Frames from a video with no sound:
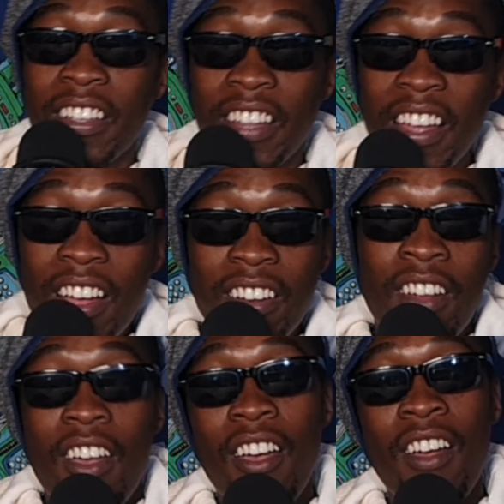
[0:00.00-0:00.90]
like that.
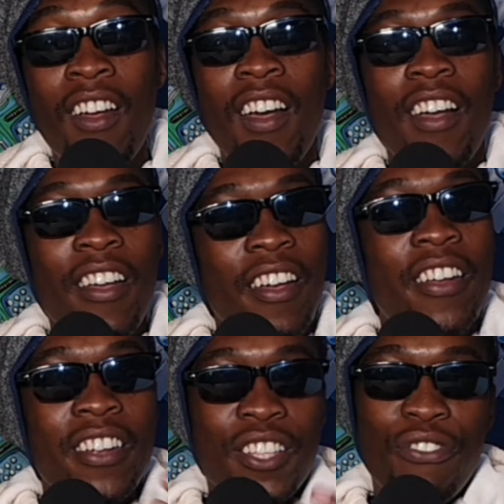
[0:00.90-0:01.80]

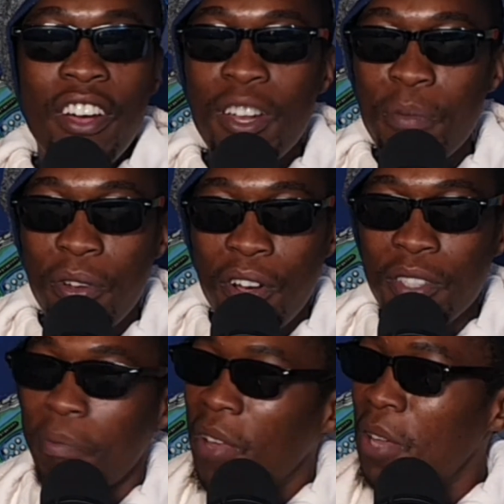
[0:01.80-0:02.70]
And it's funny
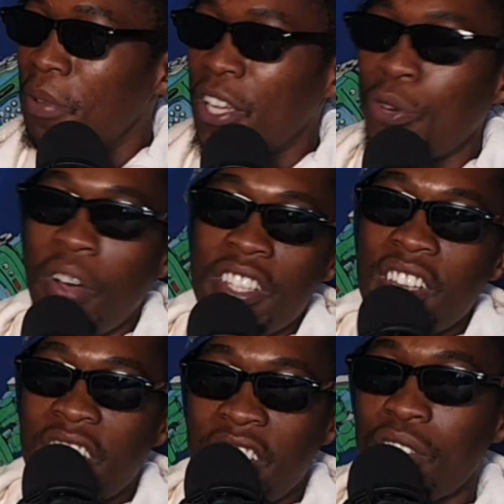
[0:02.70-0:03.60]
because maybe it
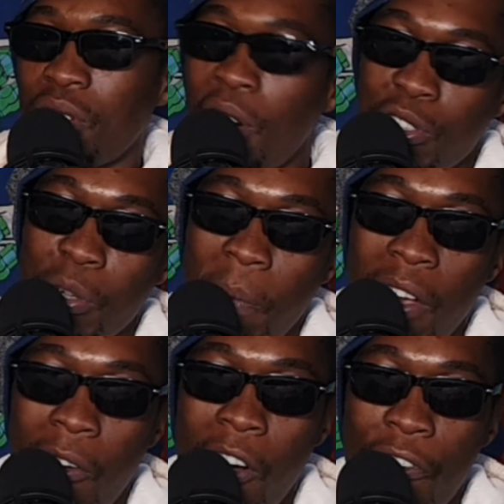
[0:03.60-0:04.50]
was a diss song to
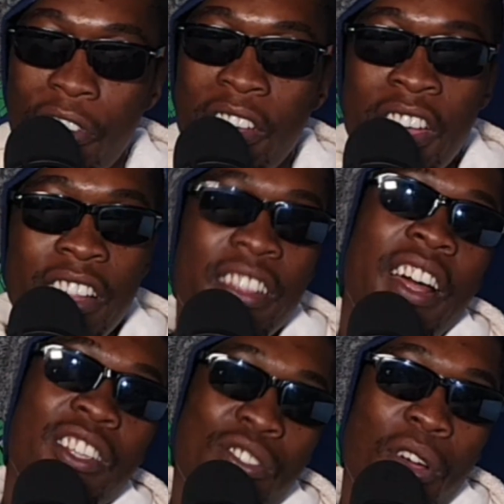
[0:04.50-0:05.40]
Black Coffee.
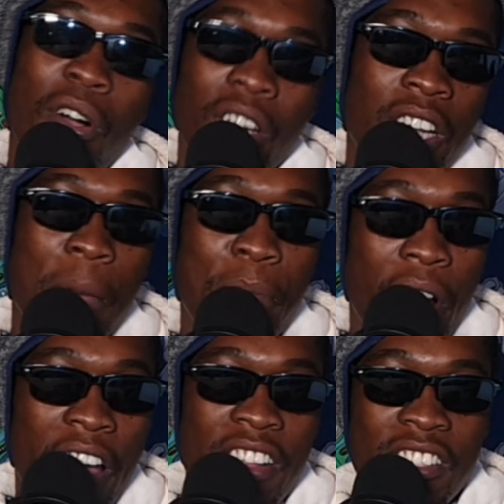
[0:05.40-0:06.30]
That song, Clap
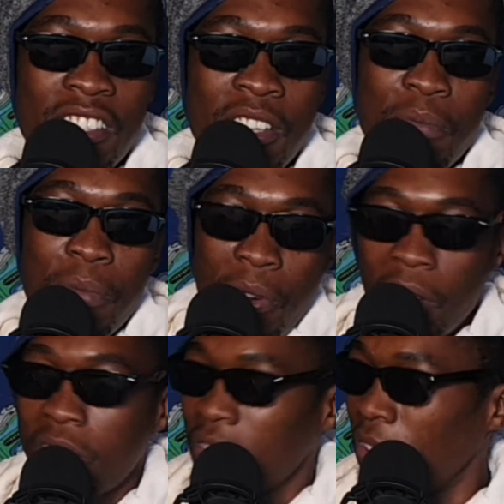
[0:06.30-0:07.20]
Your Hands,
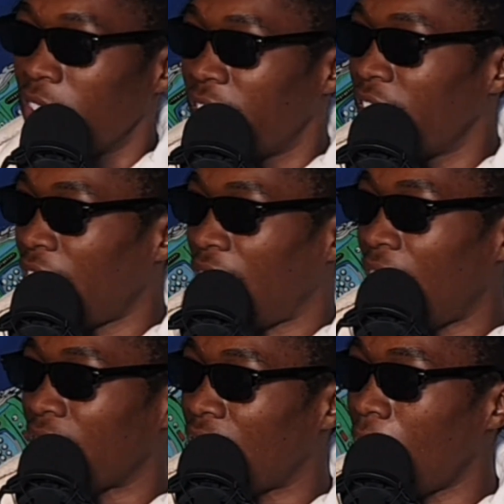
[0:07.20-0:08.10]
because, you know, the nigga
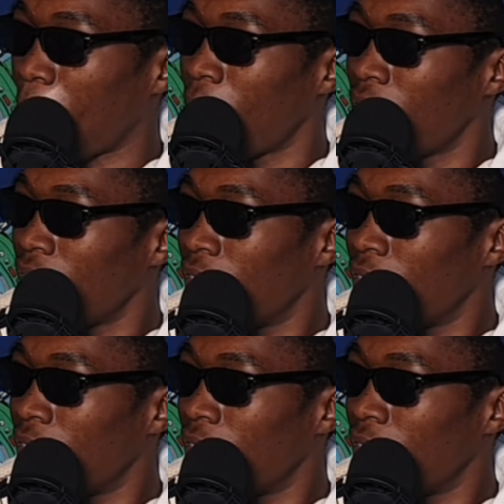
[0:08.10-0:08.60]
can't clap.